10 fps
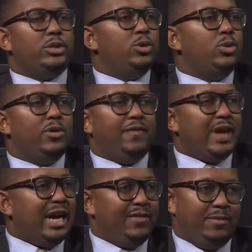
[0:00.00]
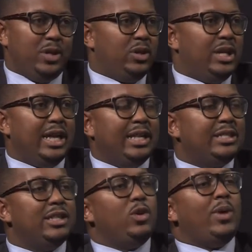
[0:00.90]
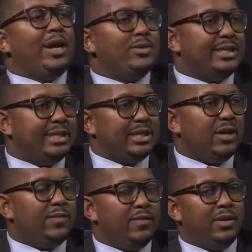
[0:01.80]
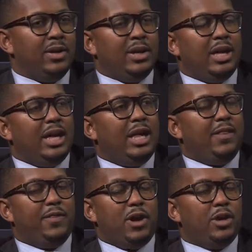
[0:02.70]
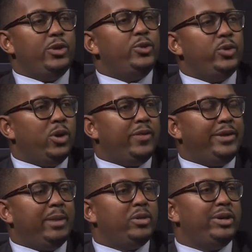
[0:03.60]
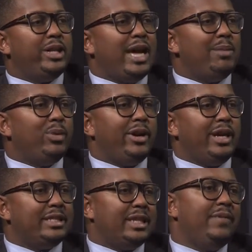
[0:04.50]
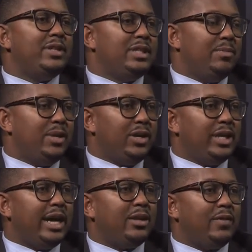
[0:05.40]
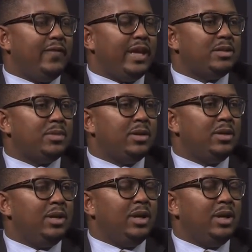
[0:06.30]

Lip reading: to $5 million into the grounds itself. Our new North Neighborhood Library, a $17 million investment.